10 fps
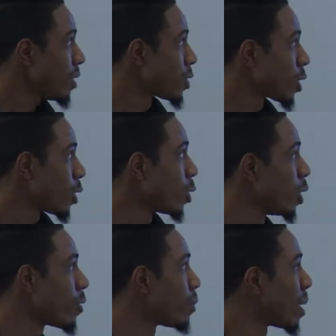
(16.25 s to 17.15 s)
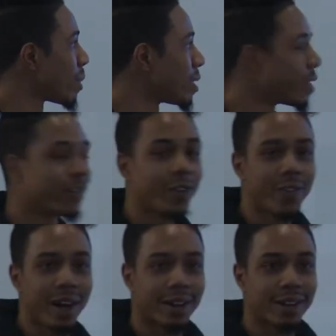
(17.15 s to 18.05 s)
So who remembers the
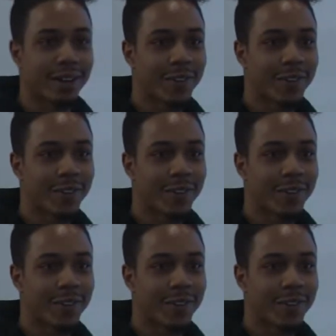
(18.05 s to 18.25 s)
viewfinder